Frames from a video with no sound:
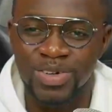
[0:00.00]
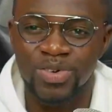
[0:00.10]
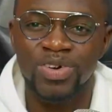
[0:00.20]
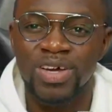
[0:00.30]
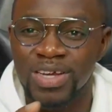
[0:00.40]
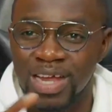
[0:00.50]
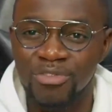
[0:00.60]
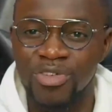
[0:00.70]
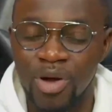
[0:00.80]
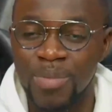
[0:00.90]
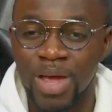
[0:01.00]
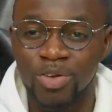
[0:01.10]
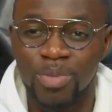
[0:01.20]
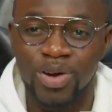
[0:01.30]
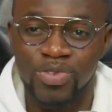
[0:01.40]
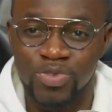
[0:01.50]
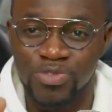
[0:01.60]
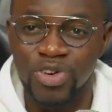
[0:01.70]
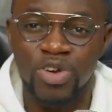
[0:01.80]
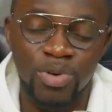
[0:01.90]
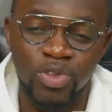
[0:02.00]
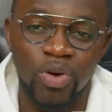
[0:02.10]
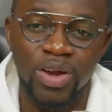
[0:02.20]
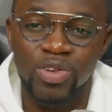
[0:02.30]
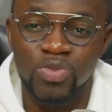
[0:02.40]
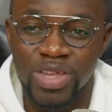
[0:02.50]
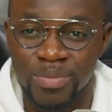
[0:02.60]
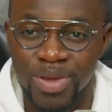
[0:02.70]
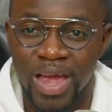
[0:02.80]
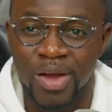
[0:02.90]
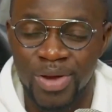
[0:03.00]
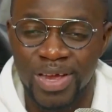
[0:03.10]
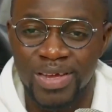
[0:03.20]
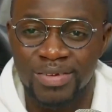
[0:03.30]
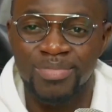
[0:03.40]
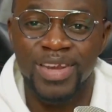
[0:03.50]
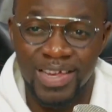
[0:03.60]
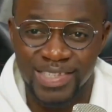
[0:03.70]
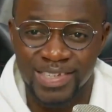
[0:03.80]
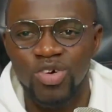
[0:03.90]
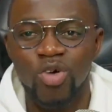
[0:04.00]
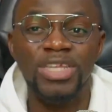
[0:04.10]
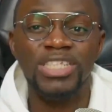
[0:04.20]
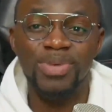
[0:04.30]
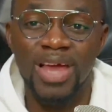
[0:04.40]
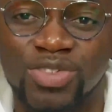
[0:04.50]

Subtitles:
no na afi wa mi adoma no so video ni beto announce wonya bi ahwe me da se obetimi a